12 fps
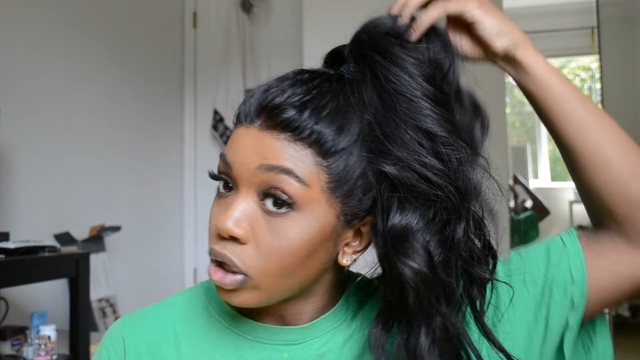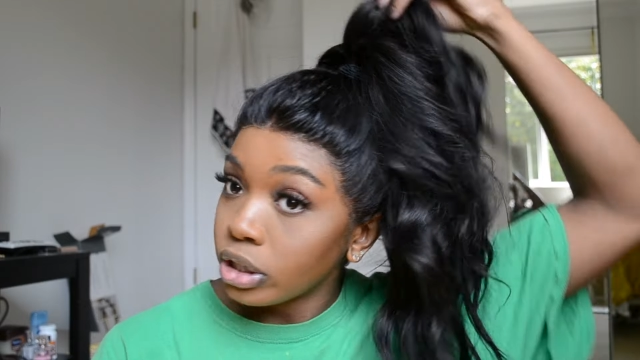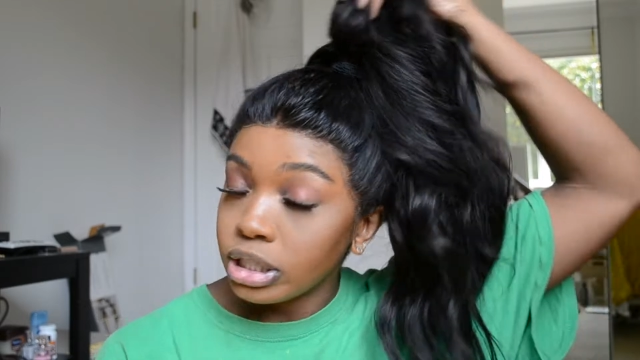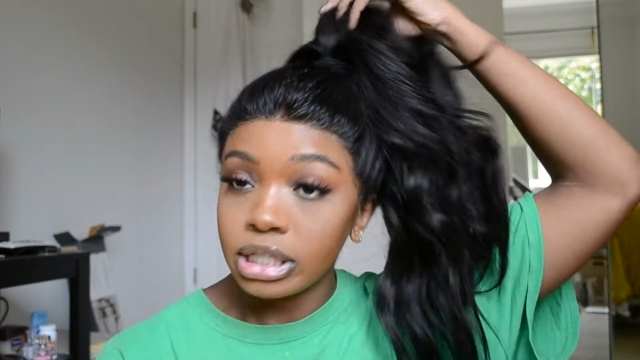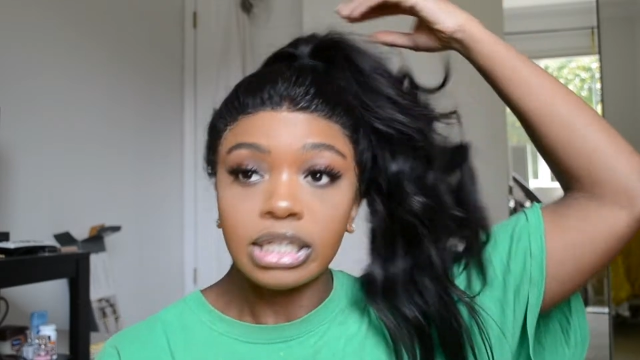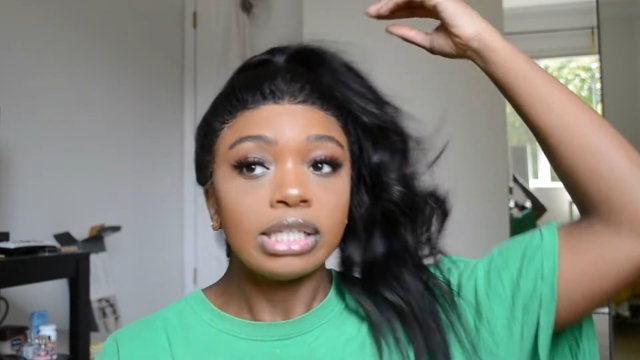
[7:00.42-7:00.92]
on
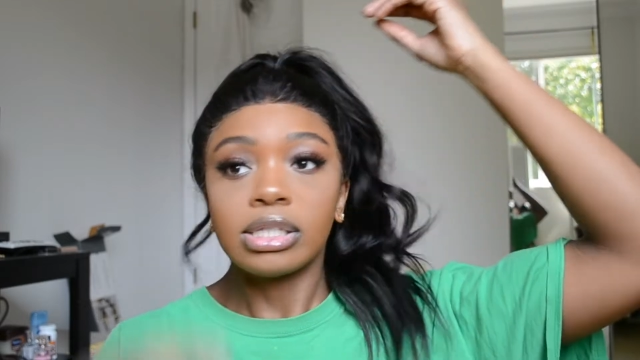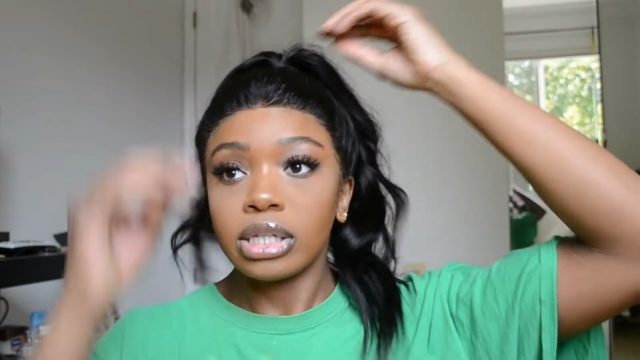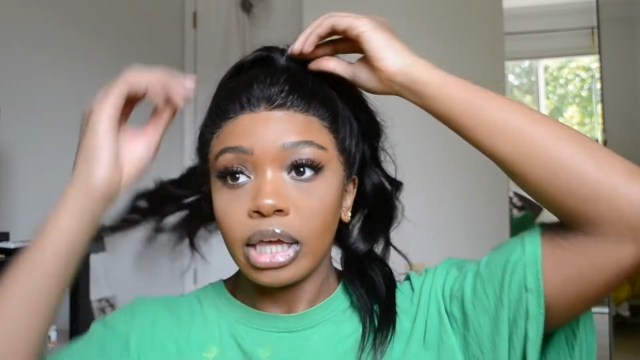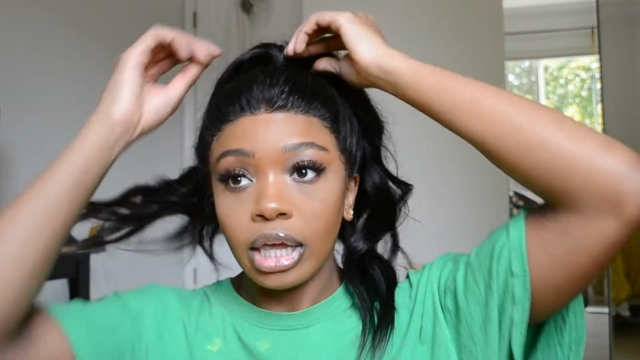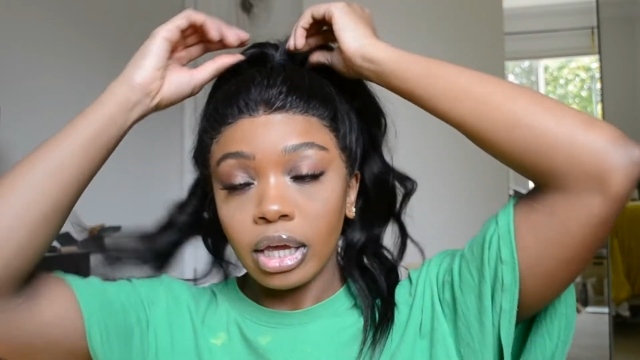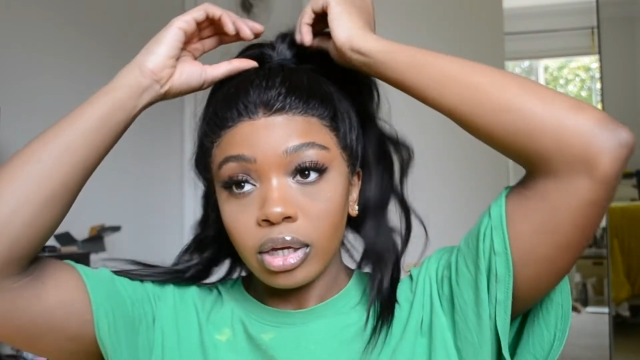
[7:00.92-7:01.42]

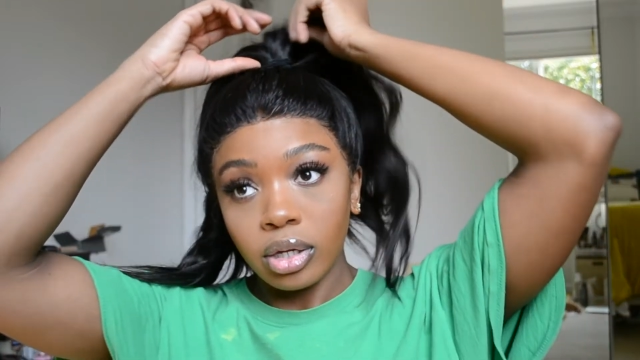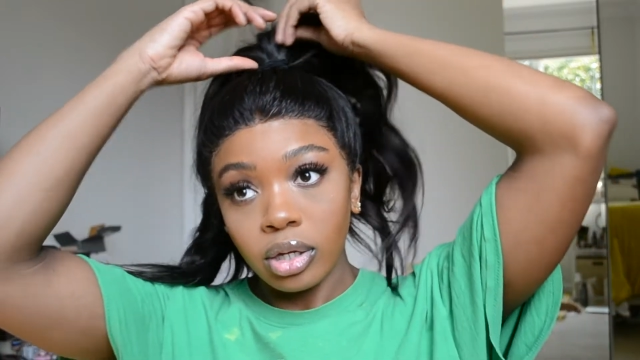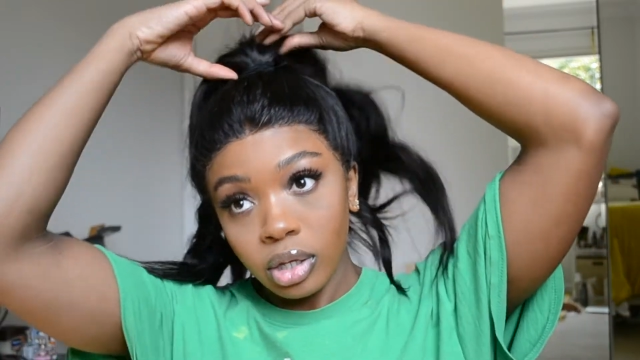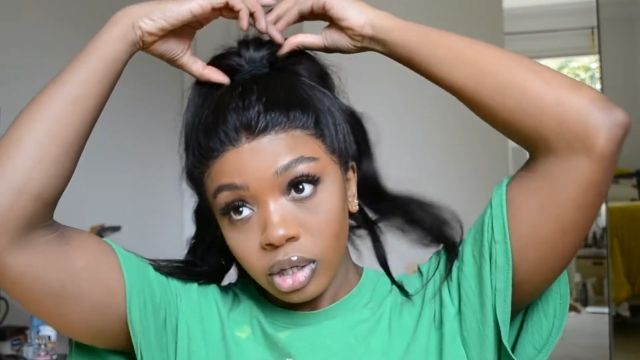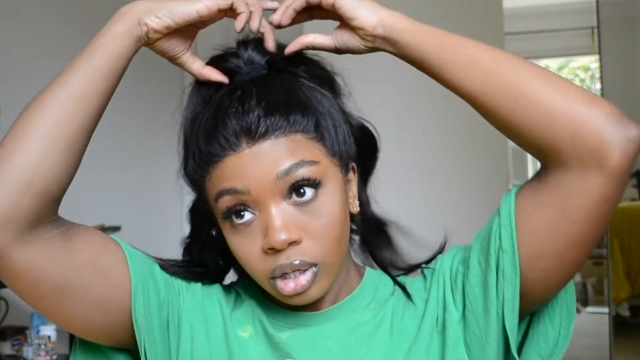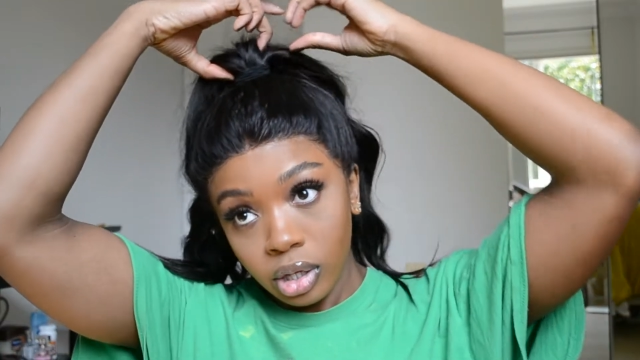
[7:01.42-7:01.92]
teasing
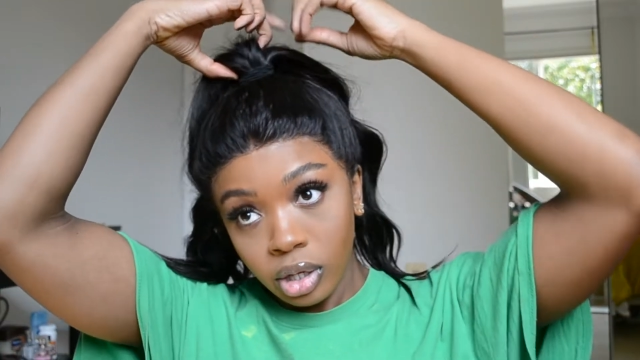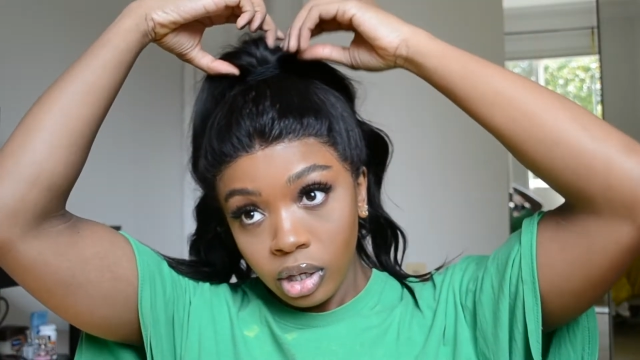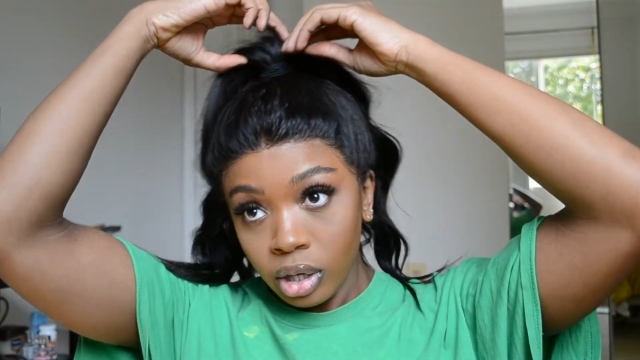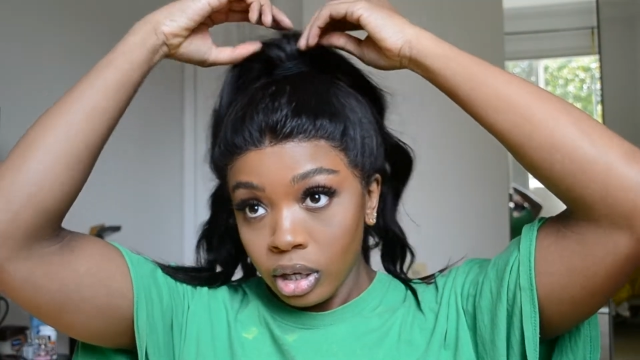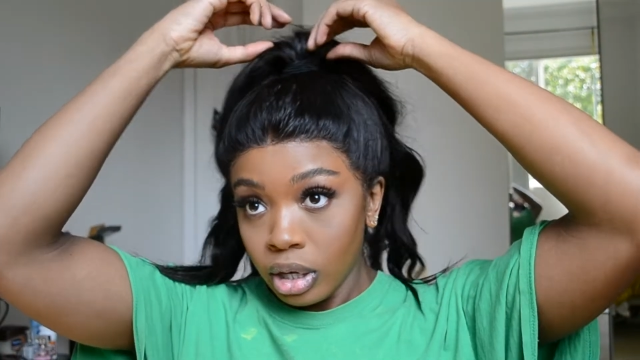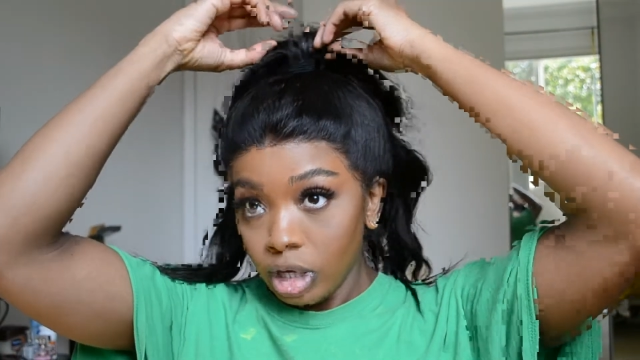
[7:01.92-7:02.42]

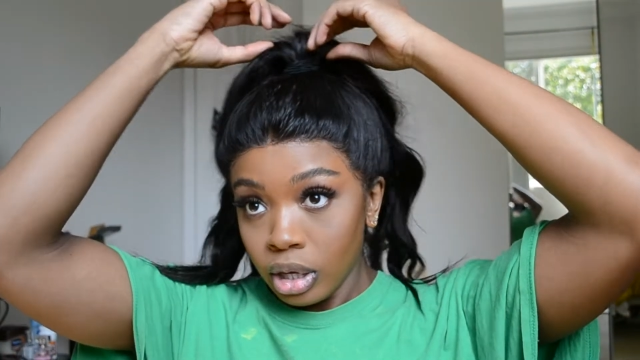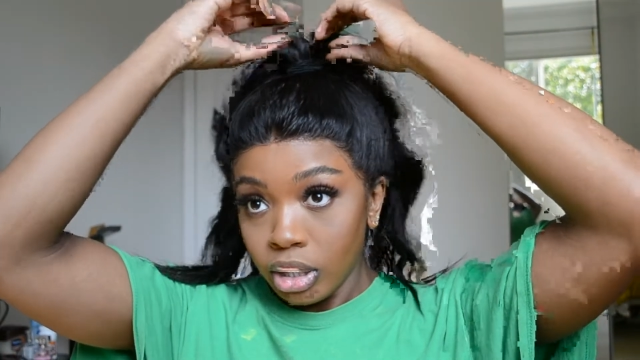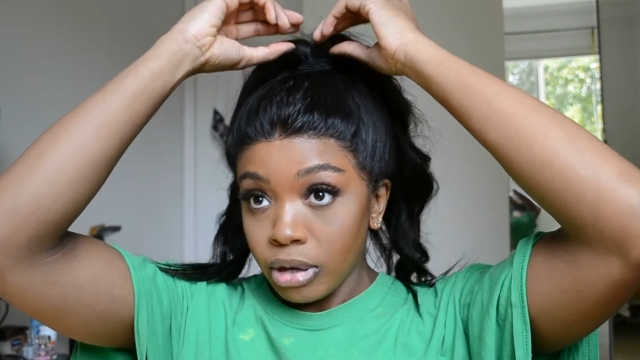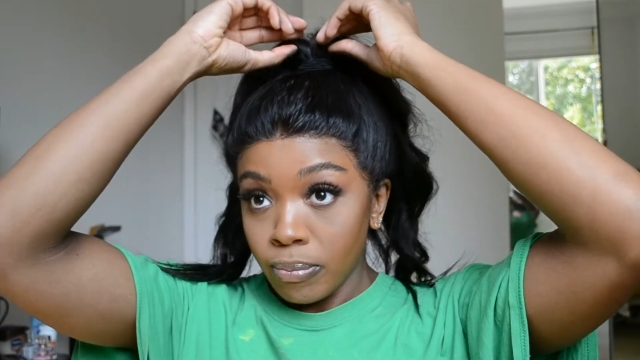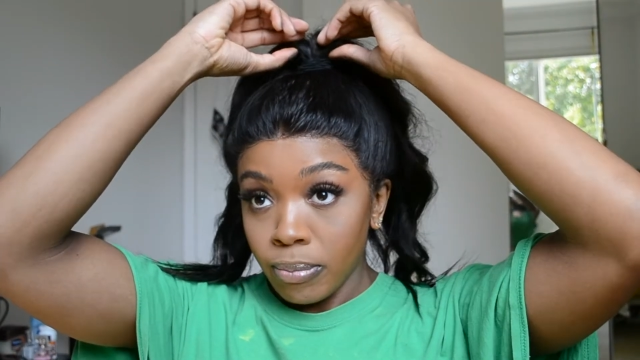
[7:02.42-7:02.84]
the